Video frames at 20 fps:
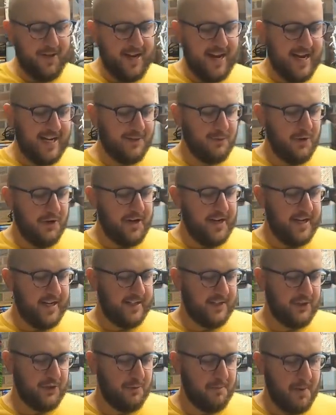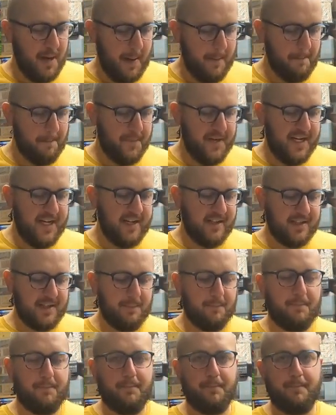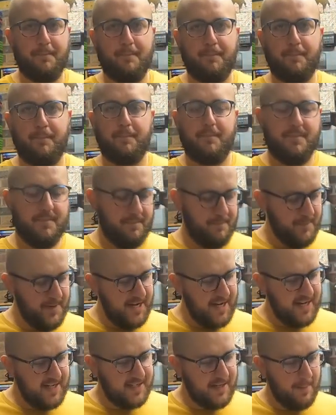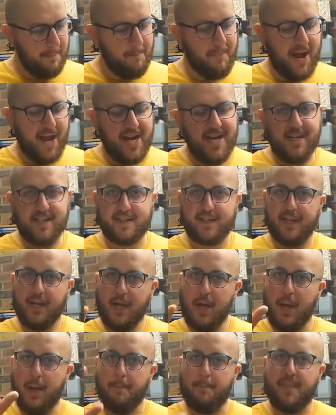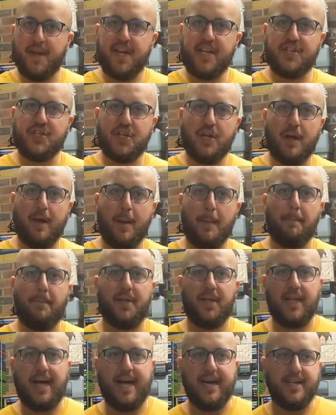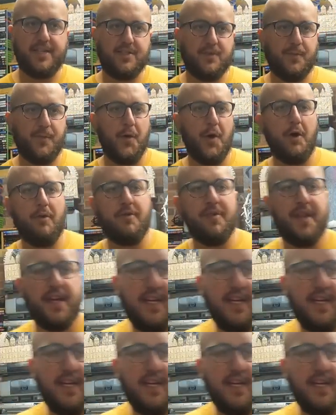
the next one is some Pete Bait miniature plaques. Four of